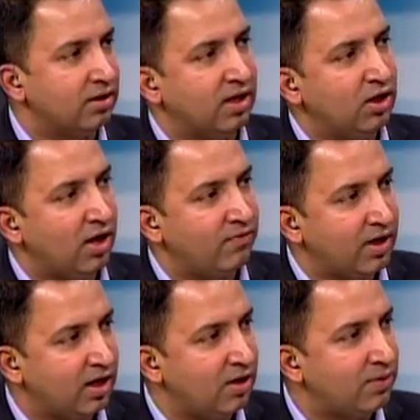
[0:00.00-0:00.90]
Then you have
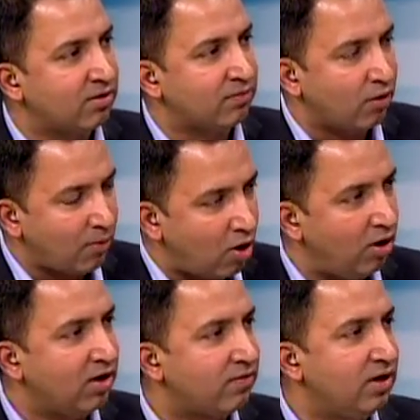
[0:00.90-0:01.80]
wicket keepers from all
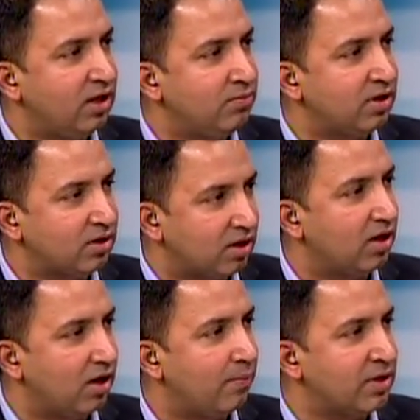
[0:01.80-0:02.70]
different teams in
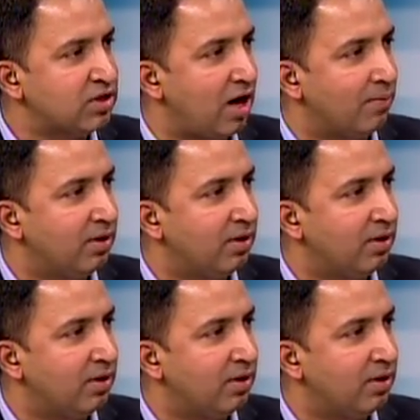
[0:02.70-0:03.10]
Punjab.